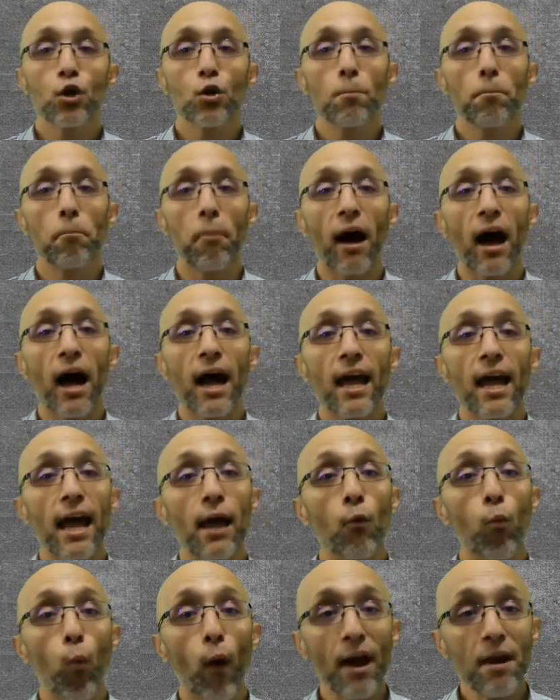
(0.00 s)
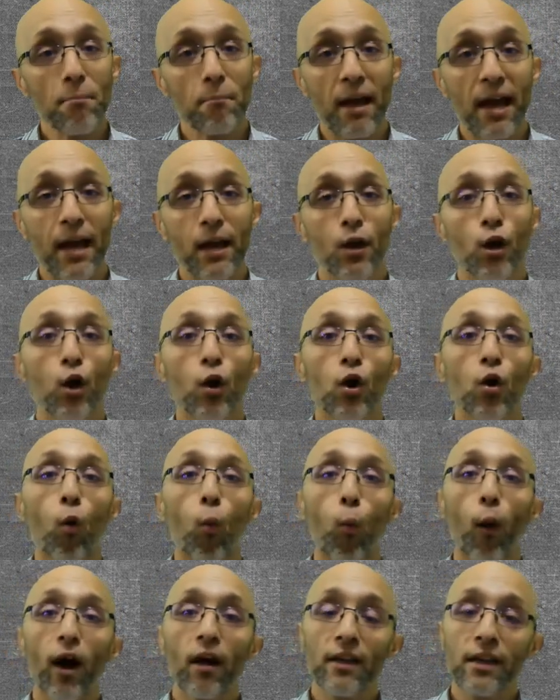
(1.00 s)
by a white man
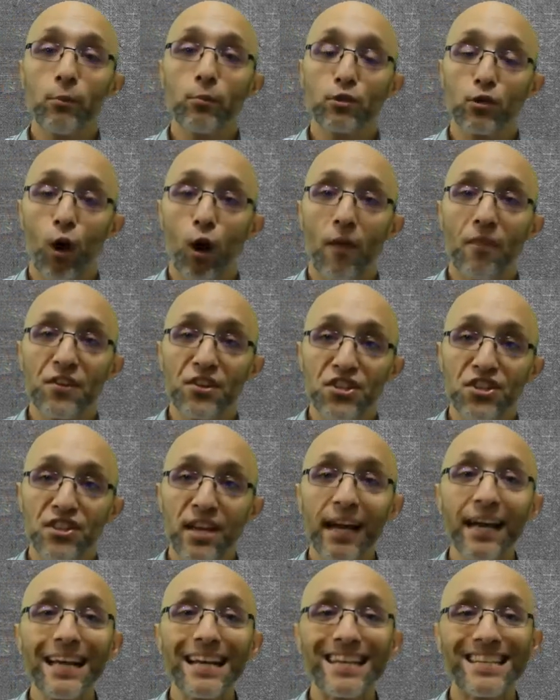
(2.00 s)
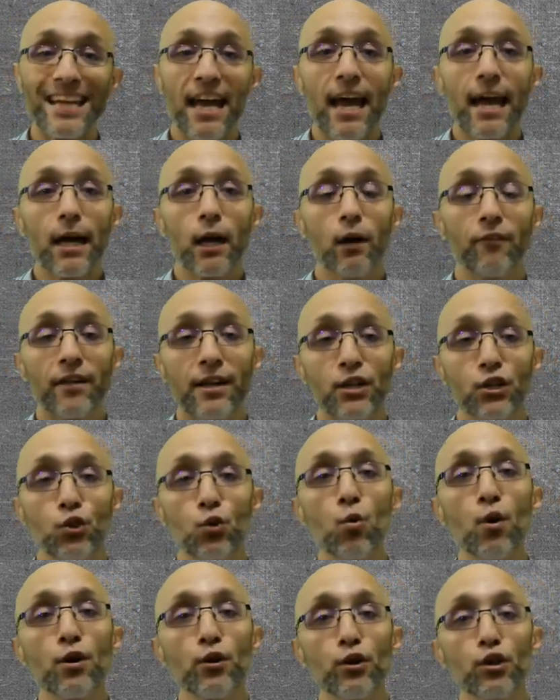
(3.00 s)
while he was on the second day of a
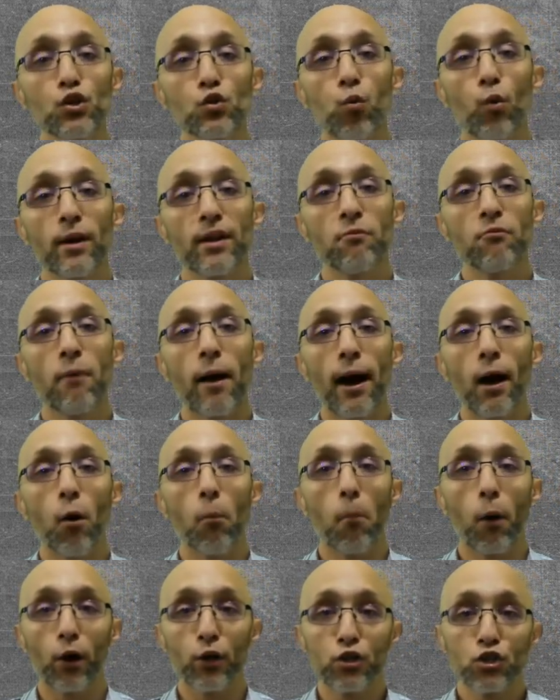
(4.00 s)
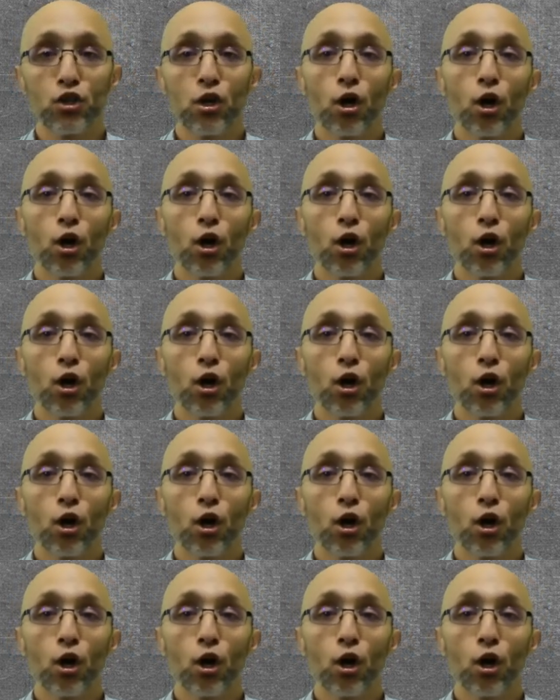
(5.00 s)
220-mile march